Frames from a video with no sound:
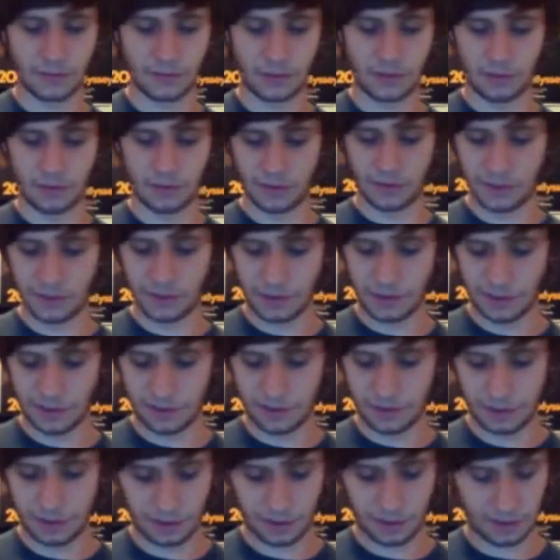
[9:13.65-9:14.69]
movies,
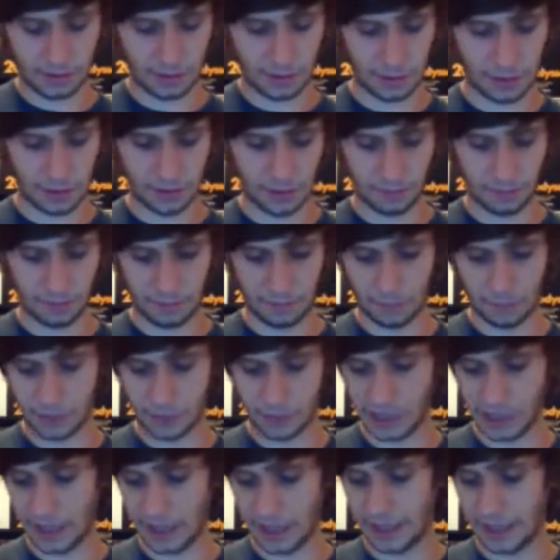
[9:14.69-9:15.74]
which
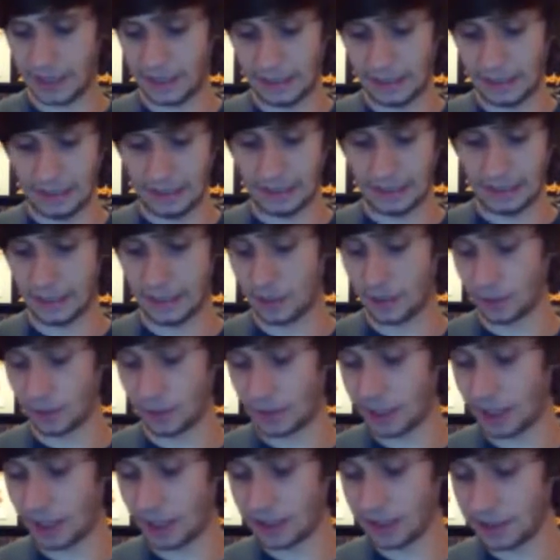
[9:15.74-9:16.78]
I hadn't seen in a
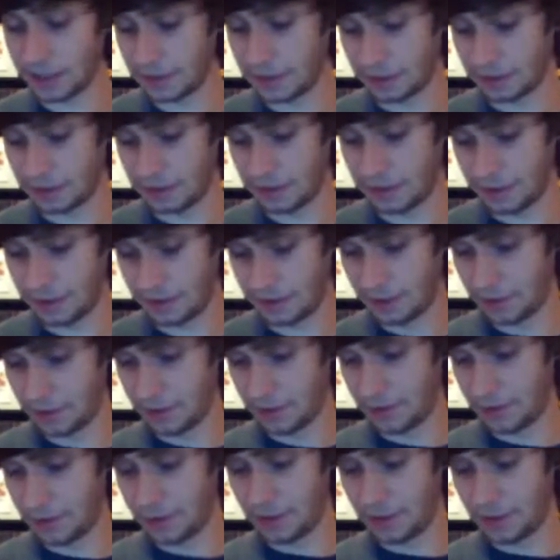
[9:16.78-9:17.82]
while either.
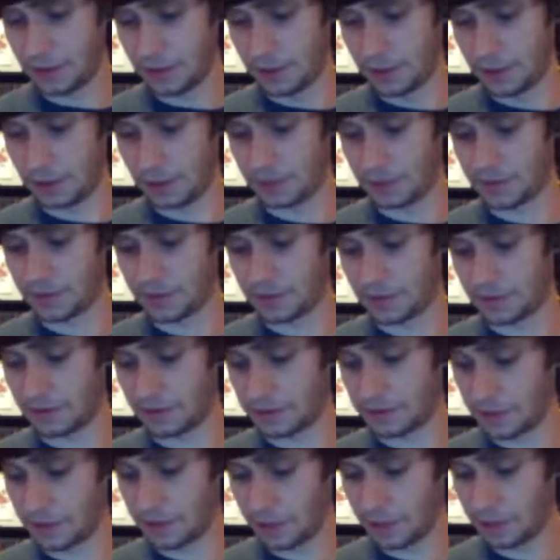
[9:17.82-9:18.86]
So I
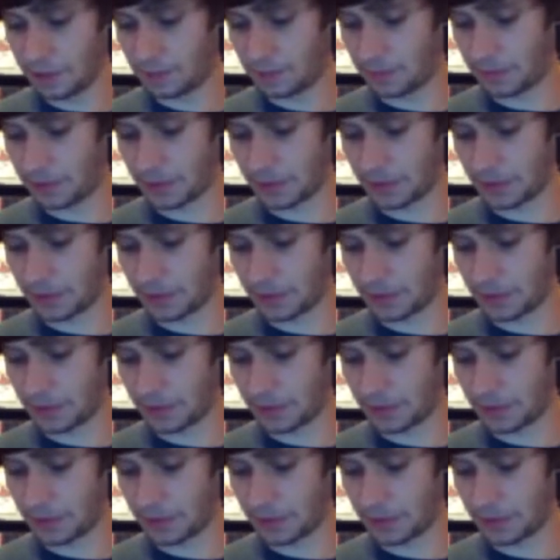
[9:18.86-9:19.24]
figured I would pick